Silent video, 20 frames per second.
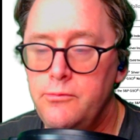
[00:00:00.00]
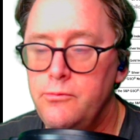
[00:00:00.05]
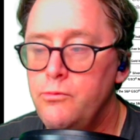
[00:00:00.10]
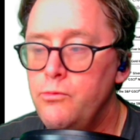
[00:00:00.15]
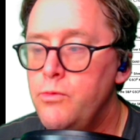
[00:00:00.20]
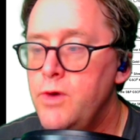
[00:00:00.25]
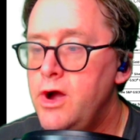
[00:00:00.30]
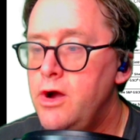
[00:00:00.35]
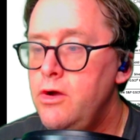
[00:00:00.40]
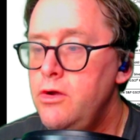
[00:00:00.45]

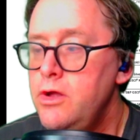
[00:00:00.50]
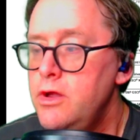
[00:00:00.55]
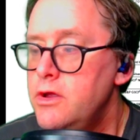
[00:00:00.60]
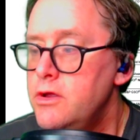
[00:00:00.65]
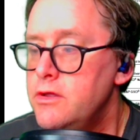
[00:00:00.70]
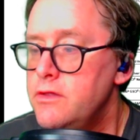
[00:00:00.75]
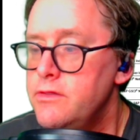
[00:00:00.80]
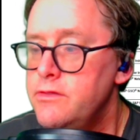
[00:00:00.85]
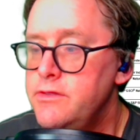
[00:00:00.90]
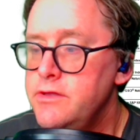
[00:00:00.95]
Well,
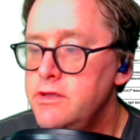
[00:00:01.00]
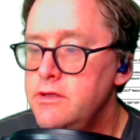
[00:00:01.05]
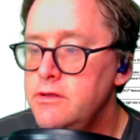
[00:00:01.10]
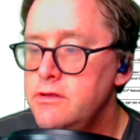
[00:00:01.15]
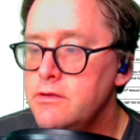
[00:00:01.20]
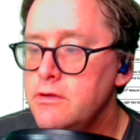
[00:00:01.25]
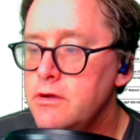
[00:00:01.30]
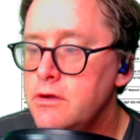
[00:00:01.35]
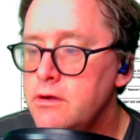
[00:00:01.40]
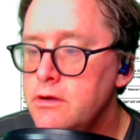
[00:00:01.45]

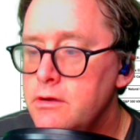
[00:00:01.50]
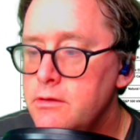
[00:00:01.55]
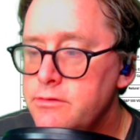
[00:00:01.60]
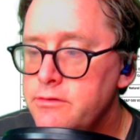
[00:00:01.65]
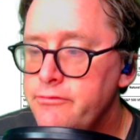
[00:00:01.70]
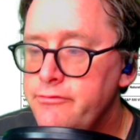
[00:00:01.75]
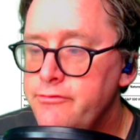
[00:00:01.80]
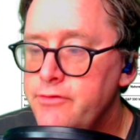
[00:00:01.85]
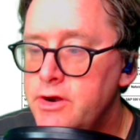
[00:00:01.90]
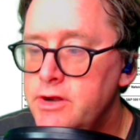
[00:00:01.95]

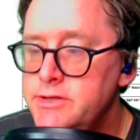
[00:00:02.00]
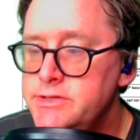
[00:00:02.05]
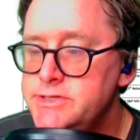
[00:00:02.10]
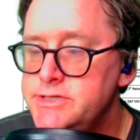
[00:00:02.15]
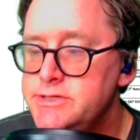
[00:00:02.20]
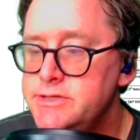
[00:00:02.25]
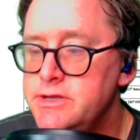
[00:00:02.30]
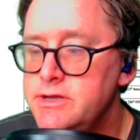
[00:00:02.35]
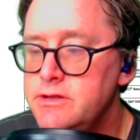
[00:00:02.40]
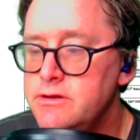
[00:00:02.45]
the
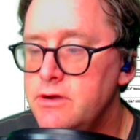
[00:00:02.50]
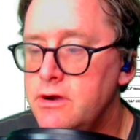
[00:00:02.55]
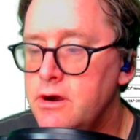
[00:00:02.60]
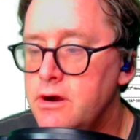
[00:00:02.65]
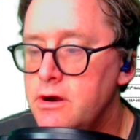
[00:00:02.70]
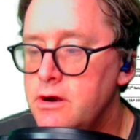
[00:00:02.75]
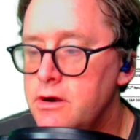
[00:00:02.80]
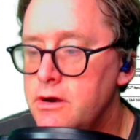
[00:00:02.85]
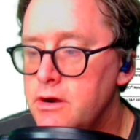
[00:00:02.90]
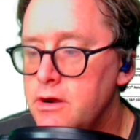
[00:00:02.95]
funds that
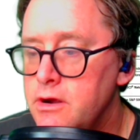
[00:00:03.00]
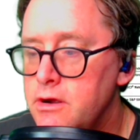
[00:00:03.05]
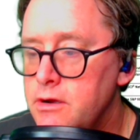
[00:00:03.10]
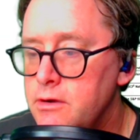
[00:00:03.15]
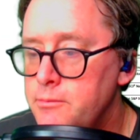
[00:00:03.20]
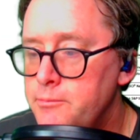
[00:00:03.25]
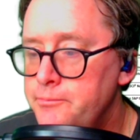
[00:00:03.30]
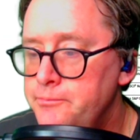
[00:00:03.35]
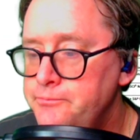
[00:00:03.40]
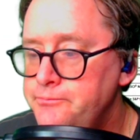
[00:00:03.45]

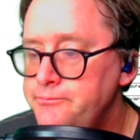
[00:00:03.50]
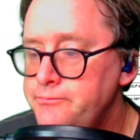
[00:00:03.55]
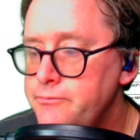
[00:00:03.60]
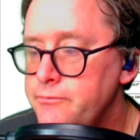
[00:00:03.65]
are